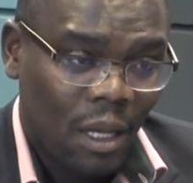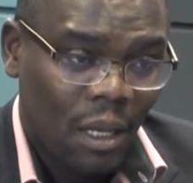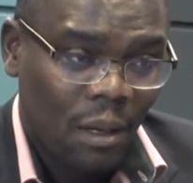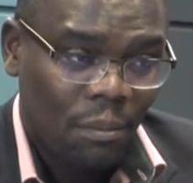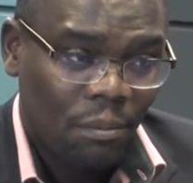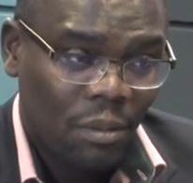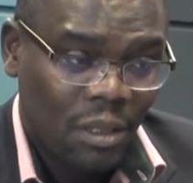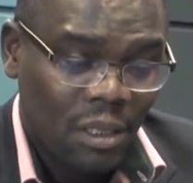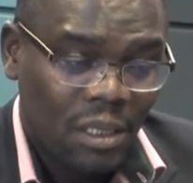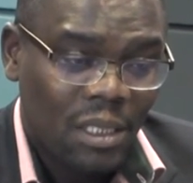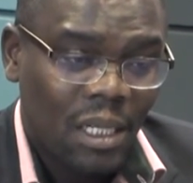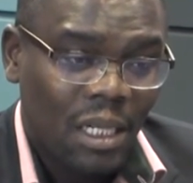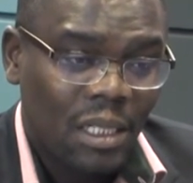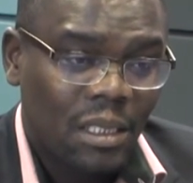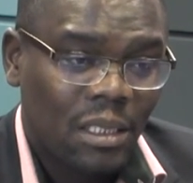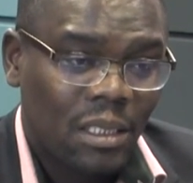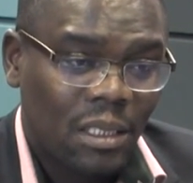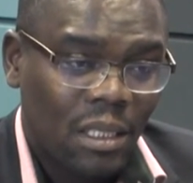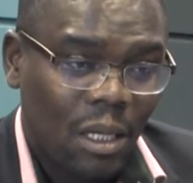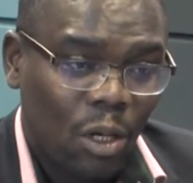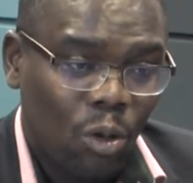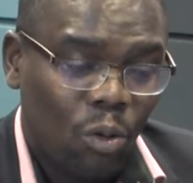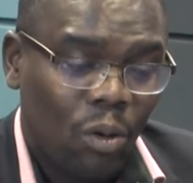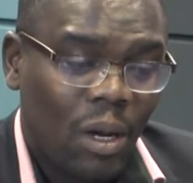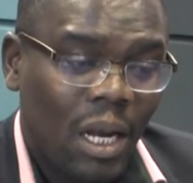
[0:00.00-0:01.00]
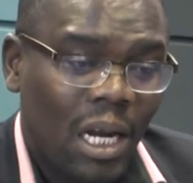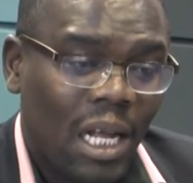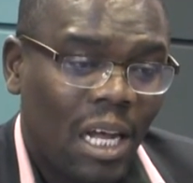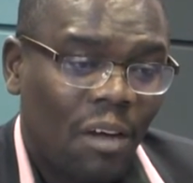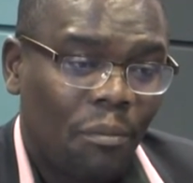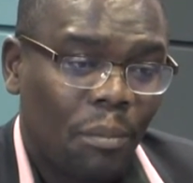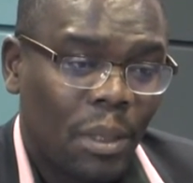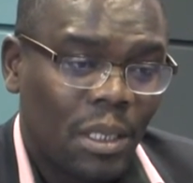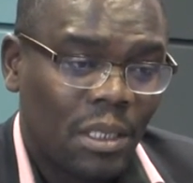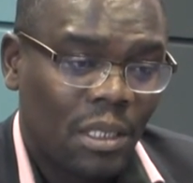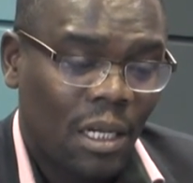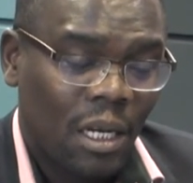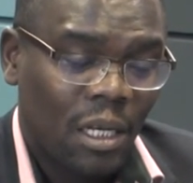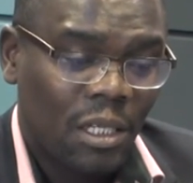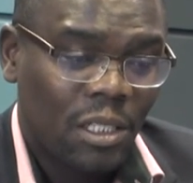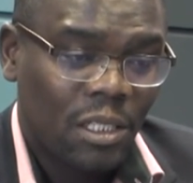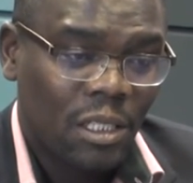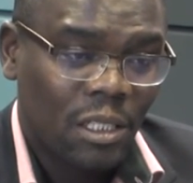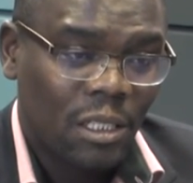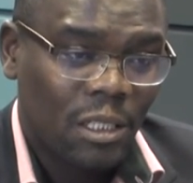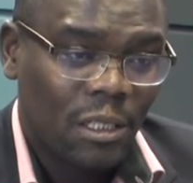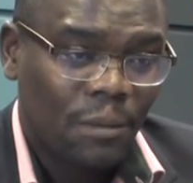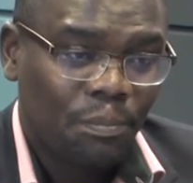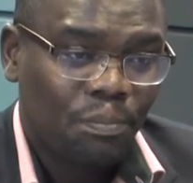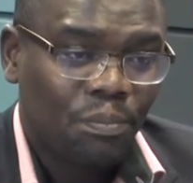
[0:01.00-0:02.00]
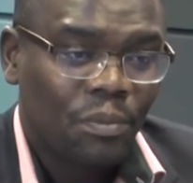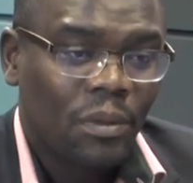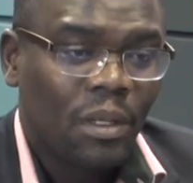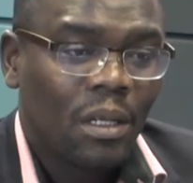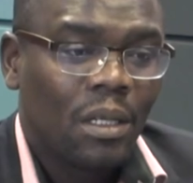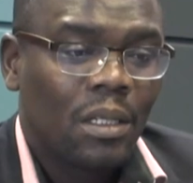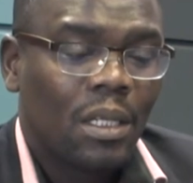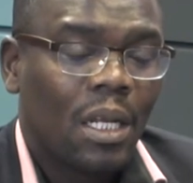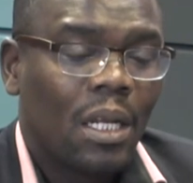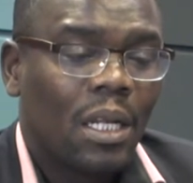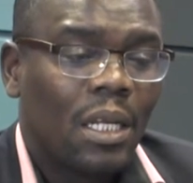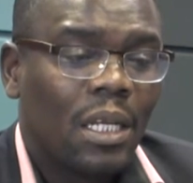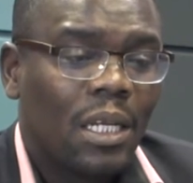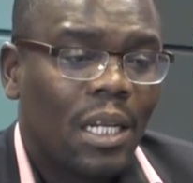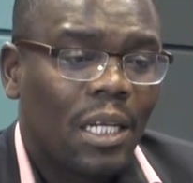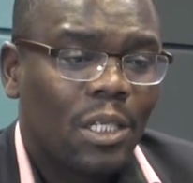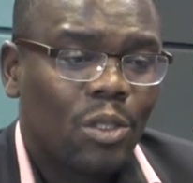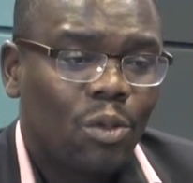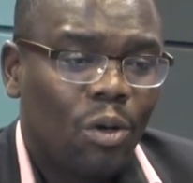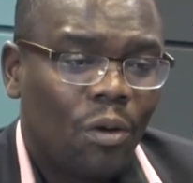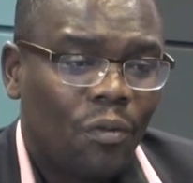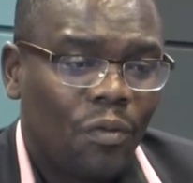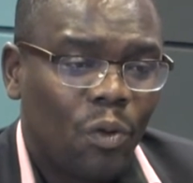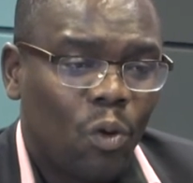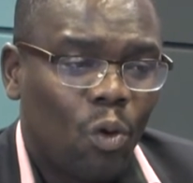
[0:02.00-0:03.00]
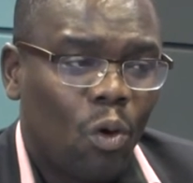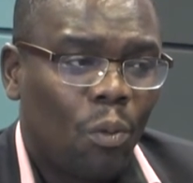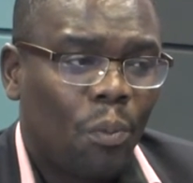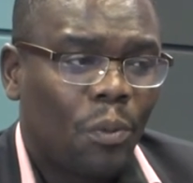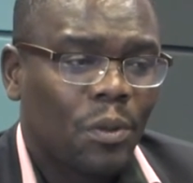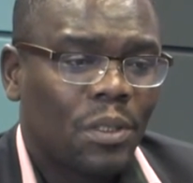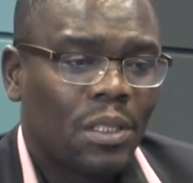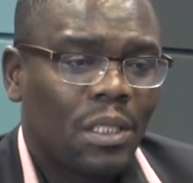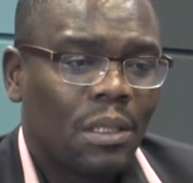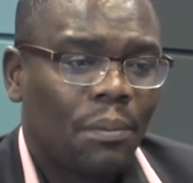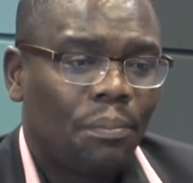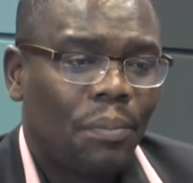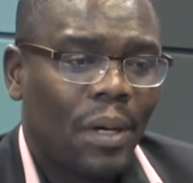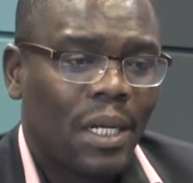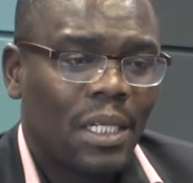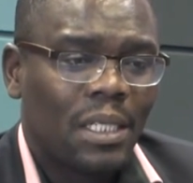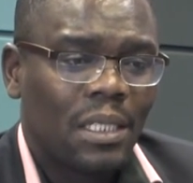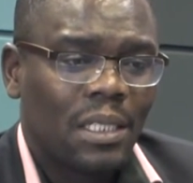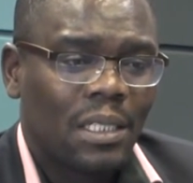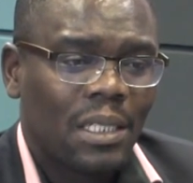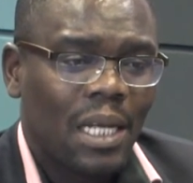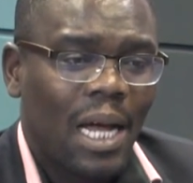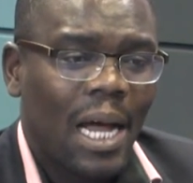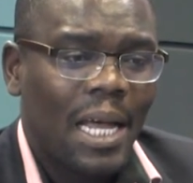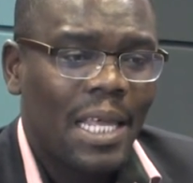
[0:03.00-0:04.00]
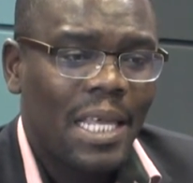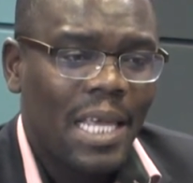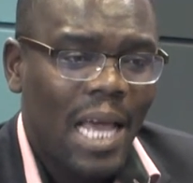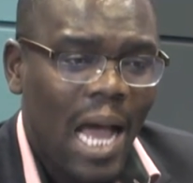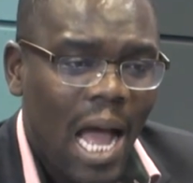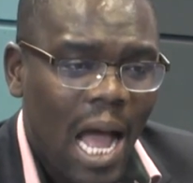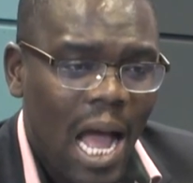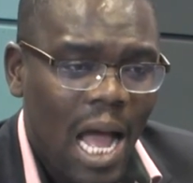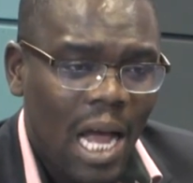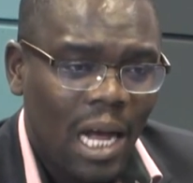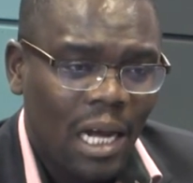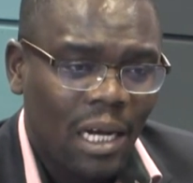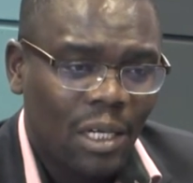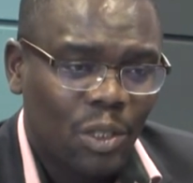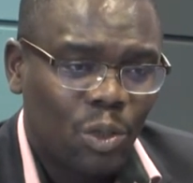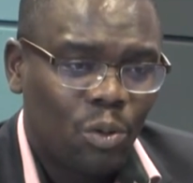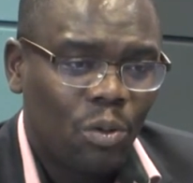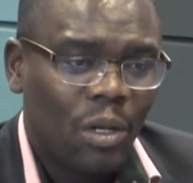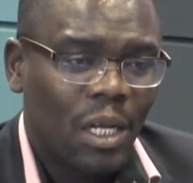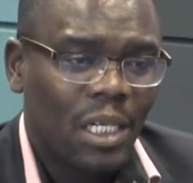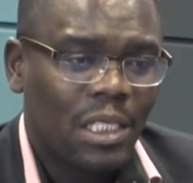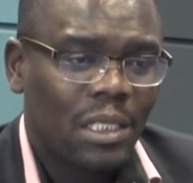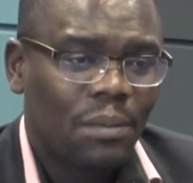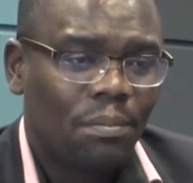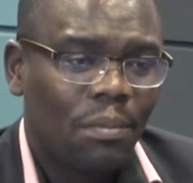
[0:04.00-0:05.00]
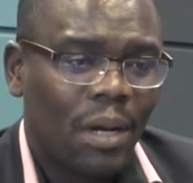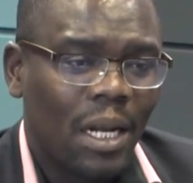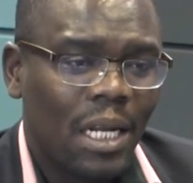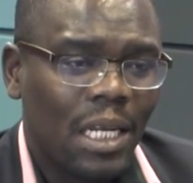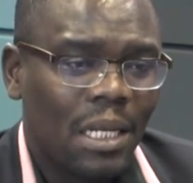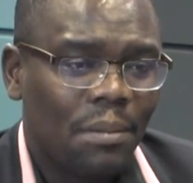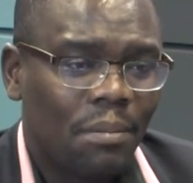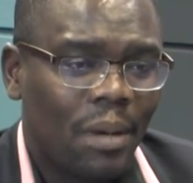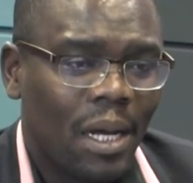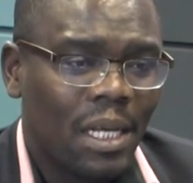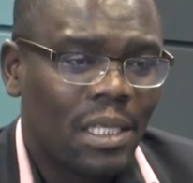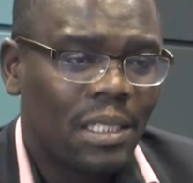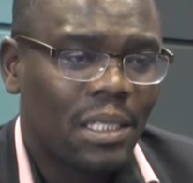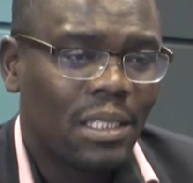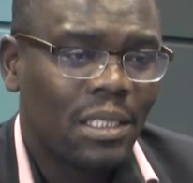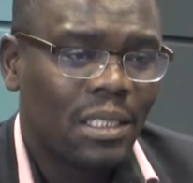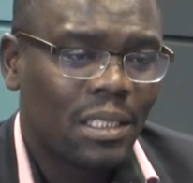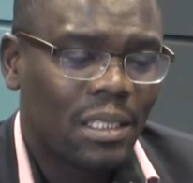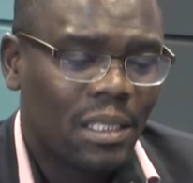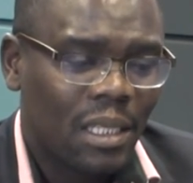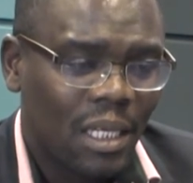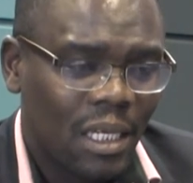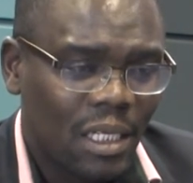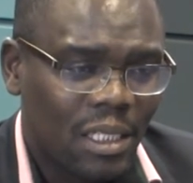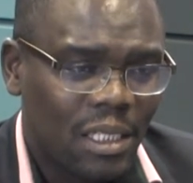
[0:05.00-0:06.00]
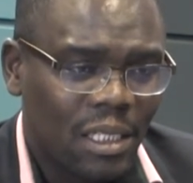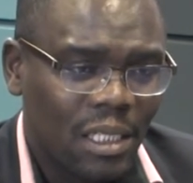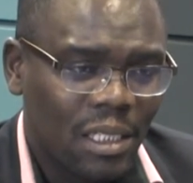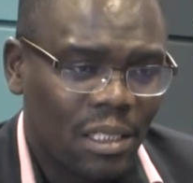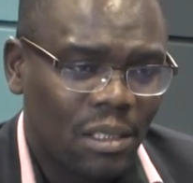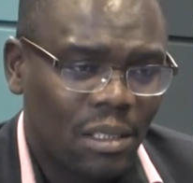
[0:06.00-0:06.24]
recent local government elections, the leaders of the opposition parties are young. Julius Malema is in his 30s.